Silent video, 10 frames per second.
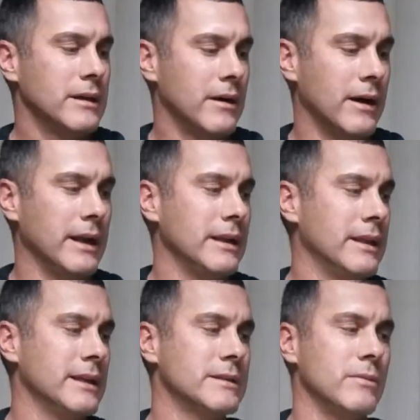All
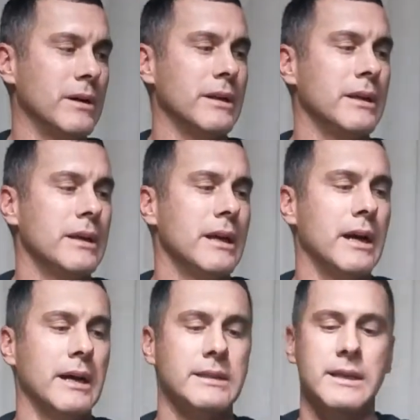right, this one,
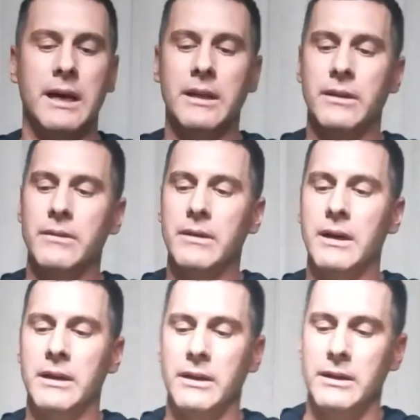it's got
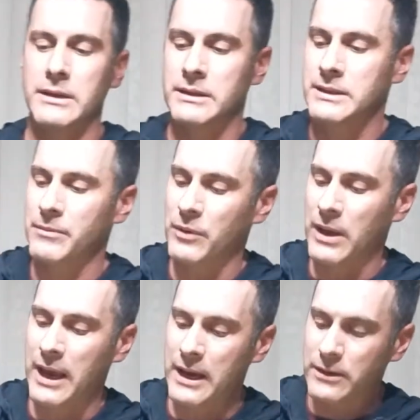a simple
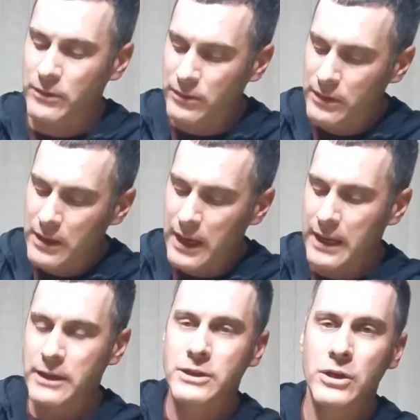handle
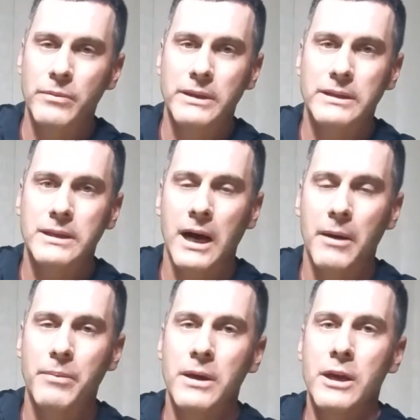and a tube at the
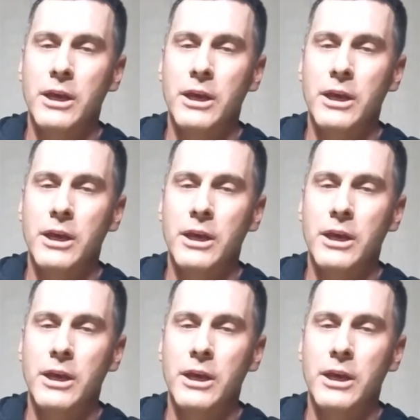top.